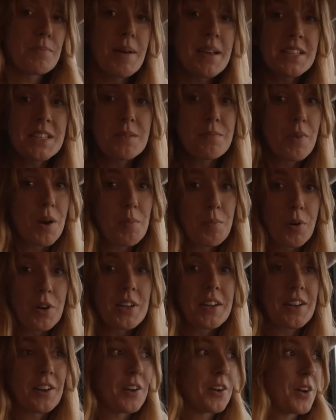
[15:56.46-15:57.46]
messing my
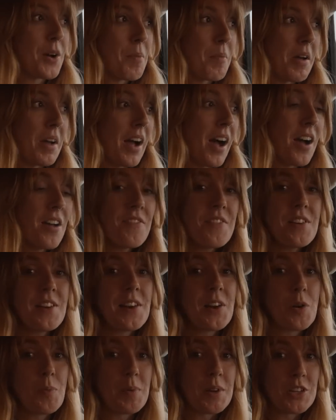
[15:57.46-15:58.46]
body clock up. Like, I feel a
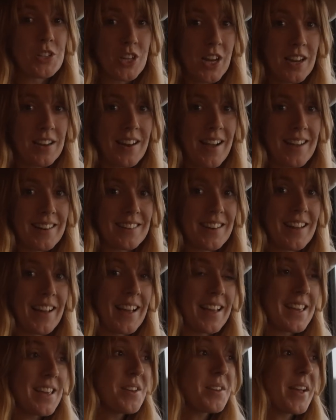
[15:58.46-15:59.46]
little bit jet lagged. Like,
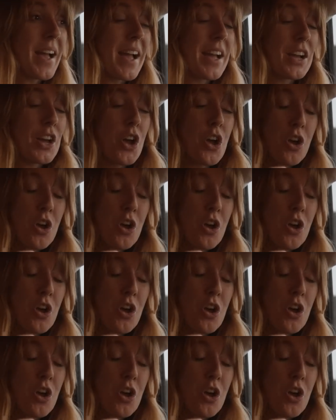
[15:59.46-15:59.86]
I keep getting